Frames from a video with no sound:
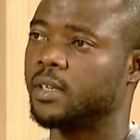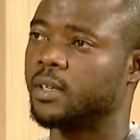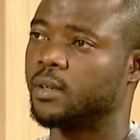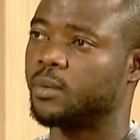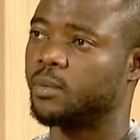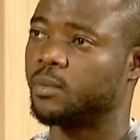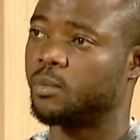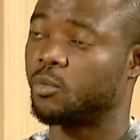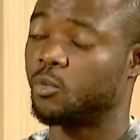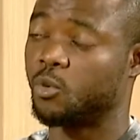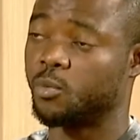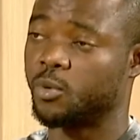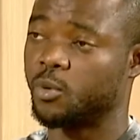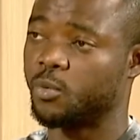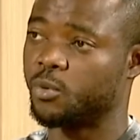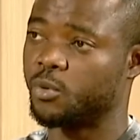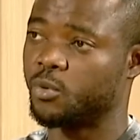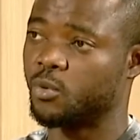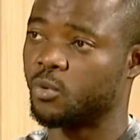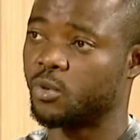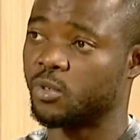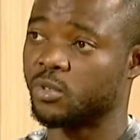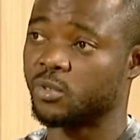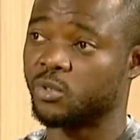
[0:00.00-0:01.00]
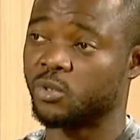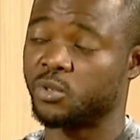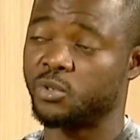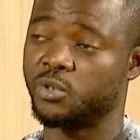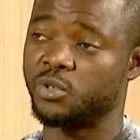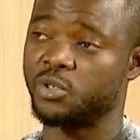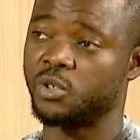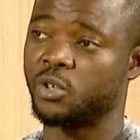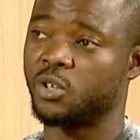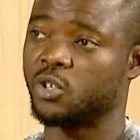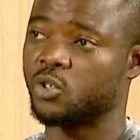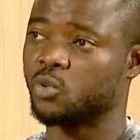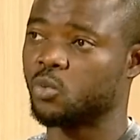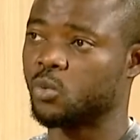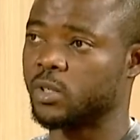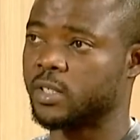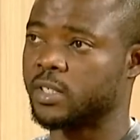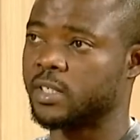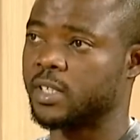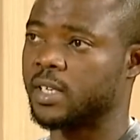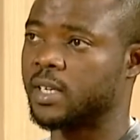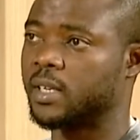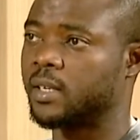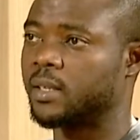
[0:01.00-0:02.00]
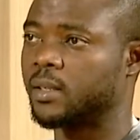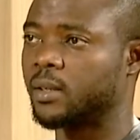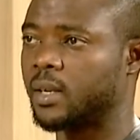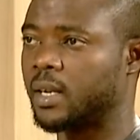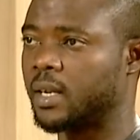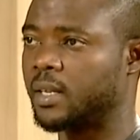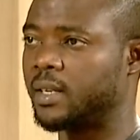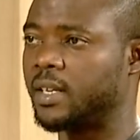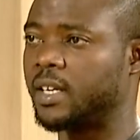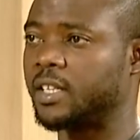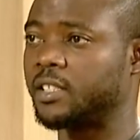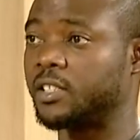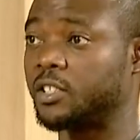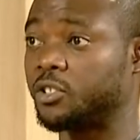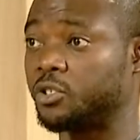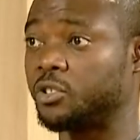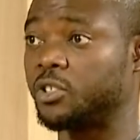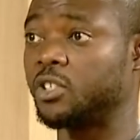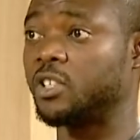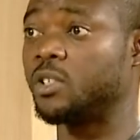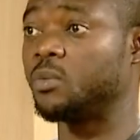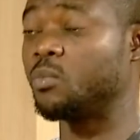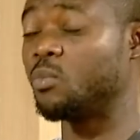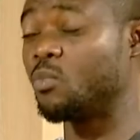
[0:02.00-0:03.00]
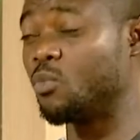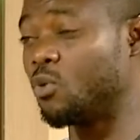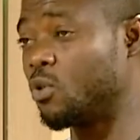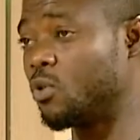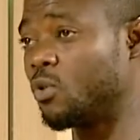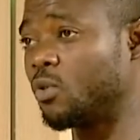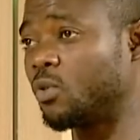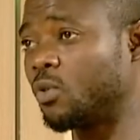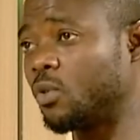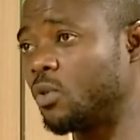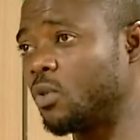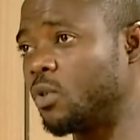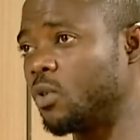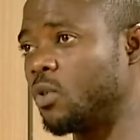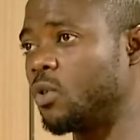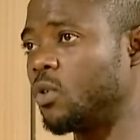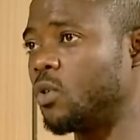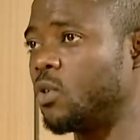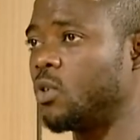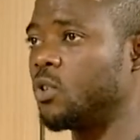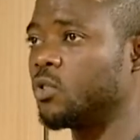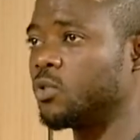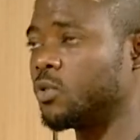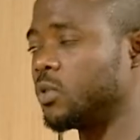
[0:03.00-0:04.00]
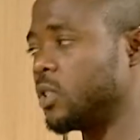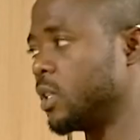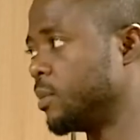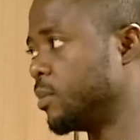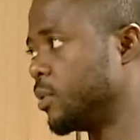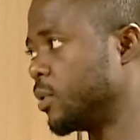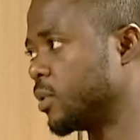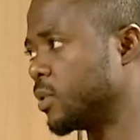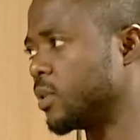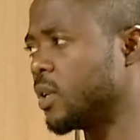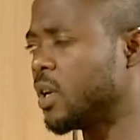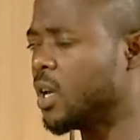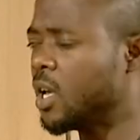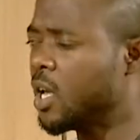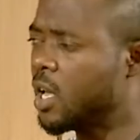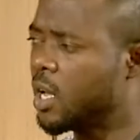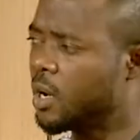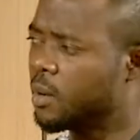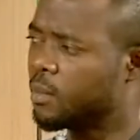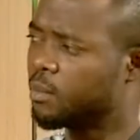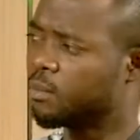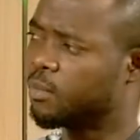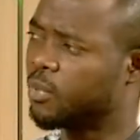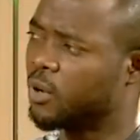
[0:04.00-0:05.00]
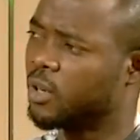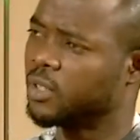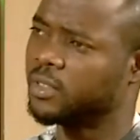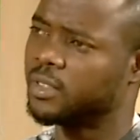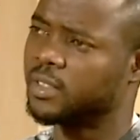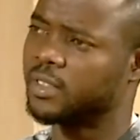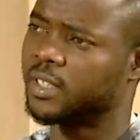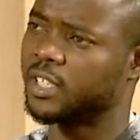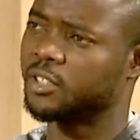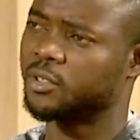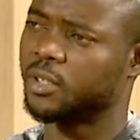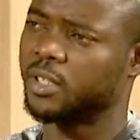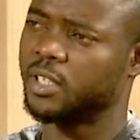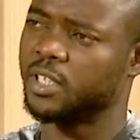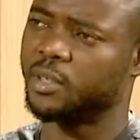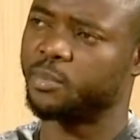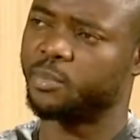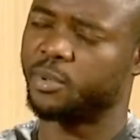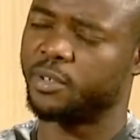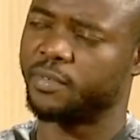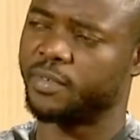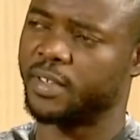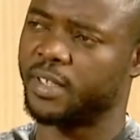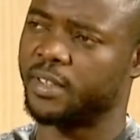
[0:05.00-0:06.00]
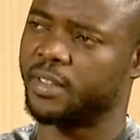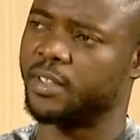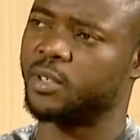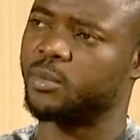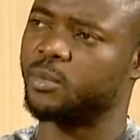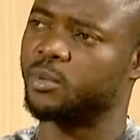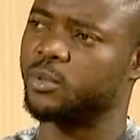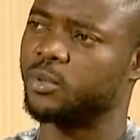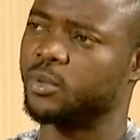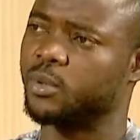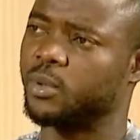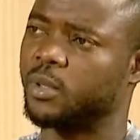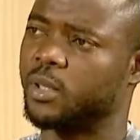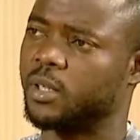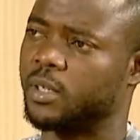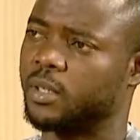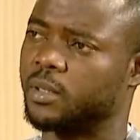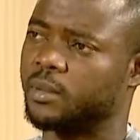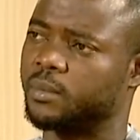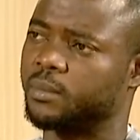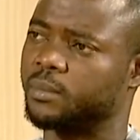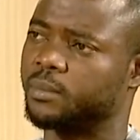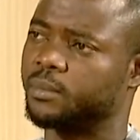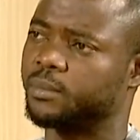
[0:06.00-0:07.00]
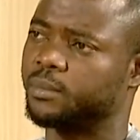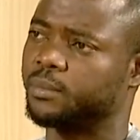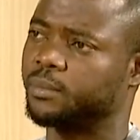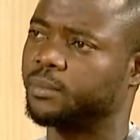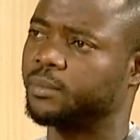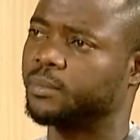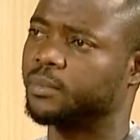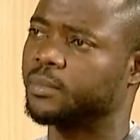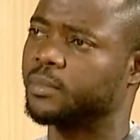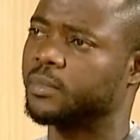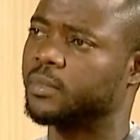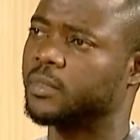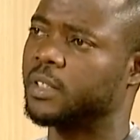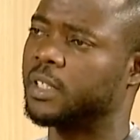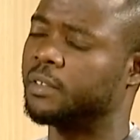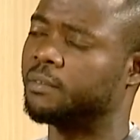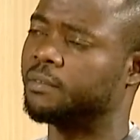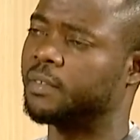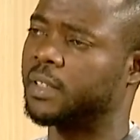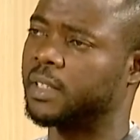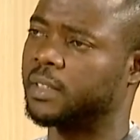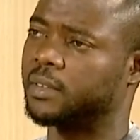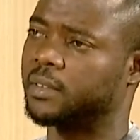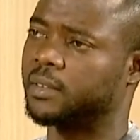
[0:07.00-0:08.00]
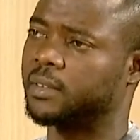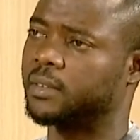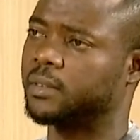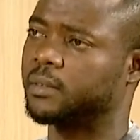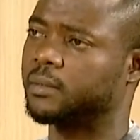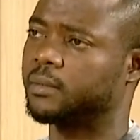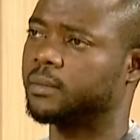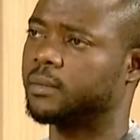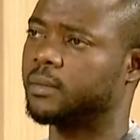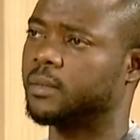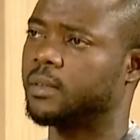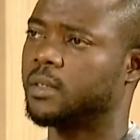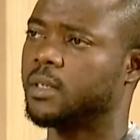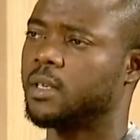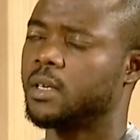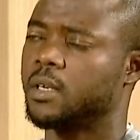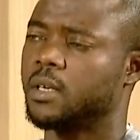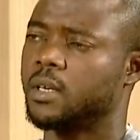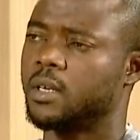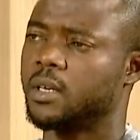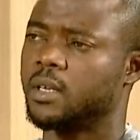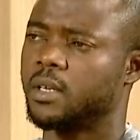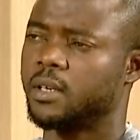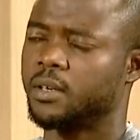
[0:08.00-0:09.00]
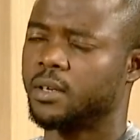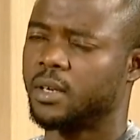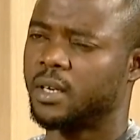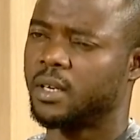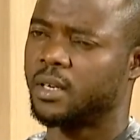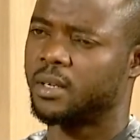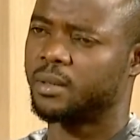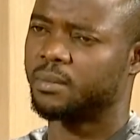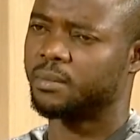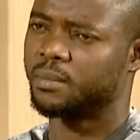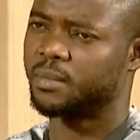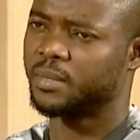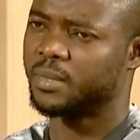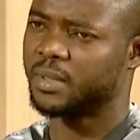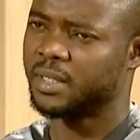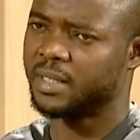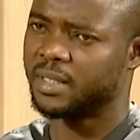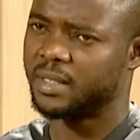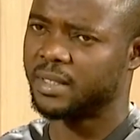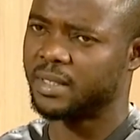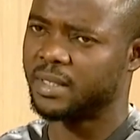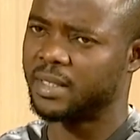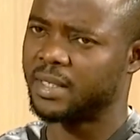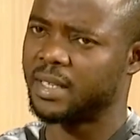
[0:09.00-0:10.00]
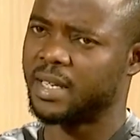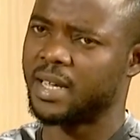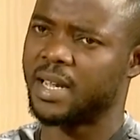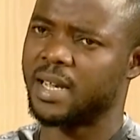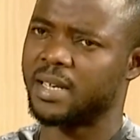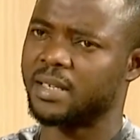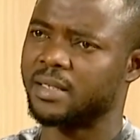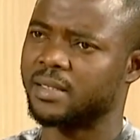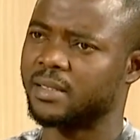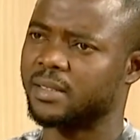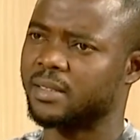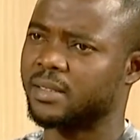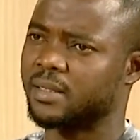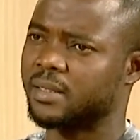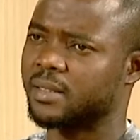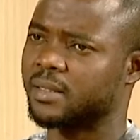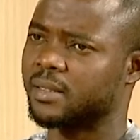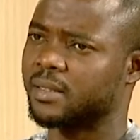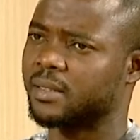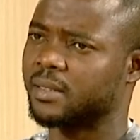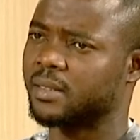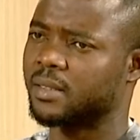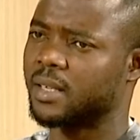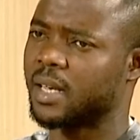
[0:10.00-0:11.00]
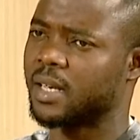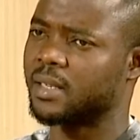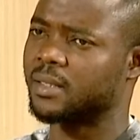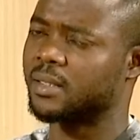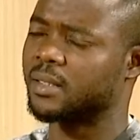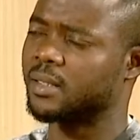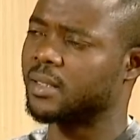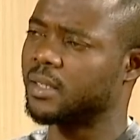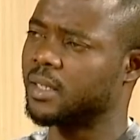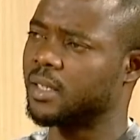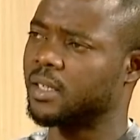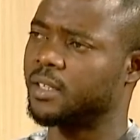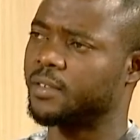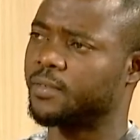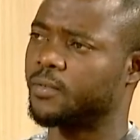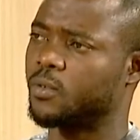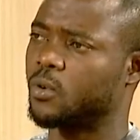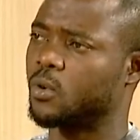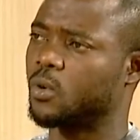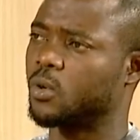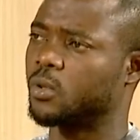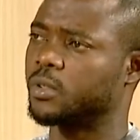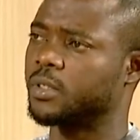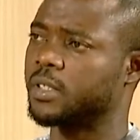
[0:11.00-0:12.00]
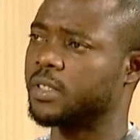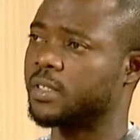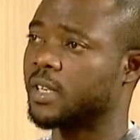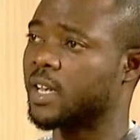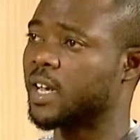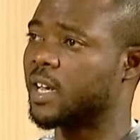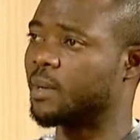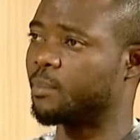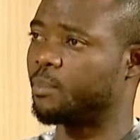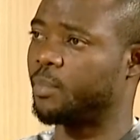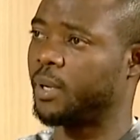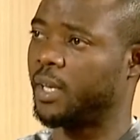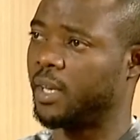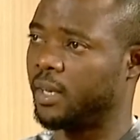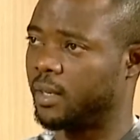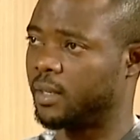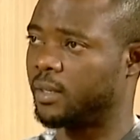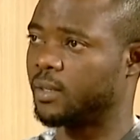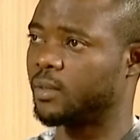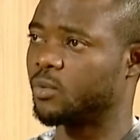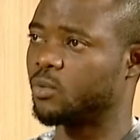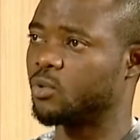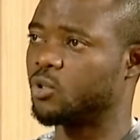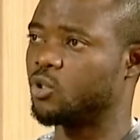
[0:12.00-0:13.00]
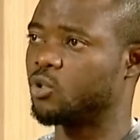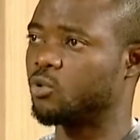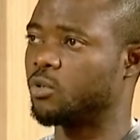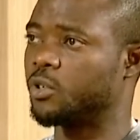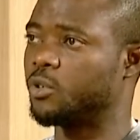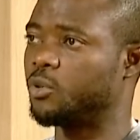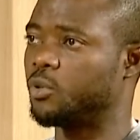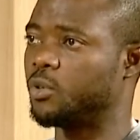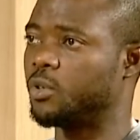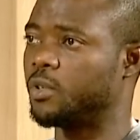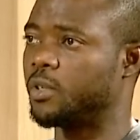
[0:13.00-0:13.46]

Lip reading: more people want to use hot water, and there's actually more hot water burn. Burn is actually a preventable event. There is need for this campaign, which we're doing